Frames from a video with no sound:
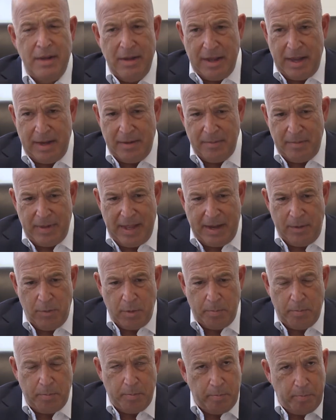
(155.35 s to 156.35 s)
and they
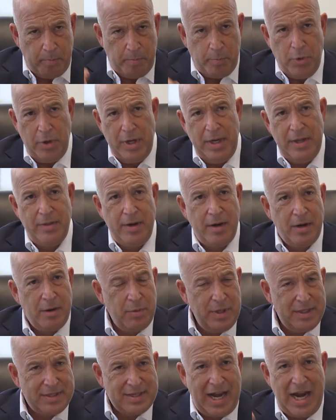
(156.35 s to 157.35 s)
were putting their
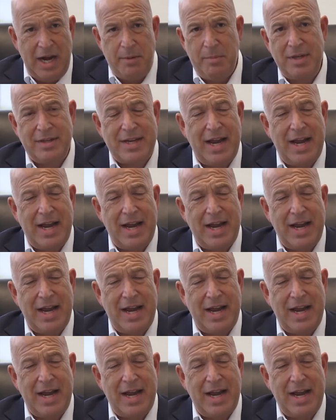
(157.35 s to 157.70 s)
retirement